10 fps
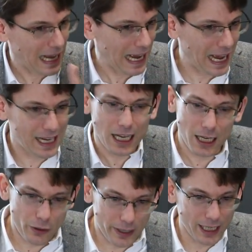And
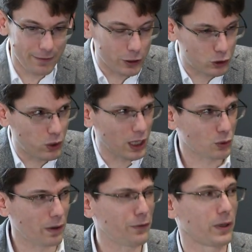you can even
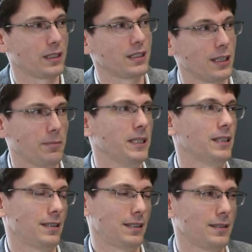cross-reference the
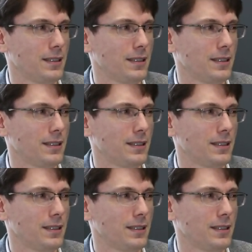opinions.